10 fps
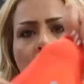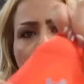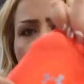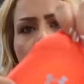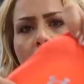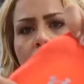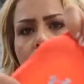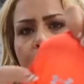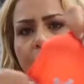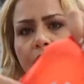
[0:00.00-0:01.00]
I don't know how to
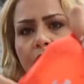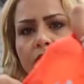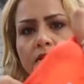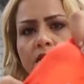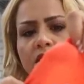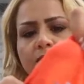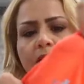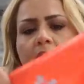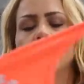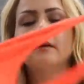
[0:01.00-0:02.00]
pronounce this
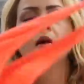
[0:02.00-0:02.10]
brand,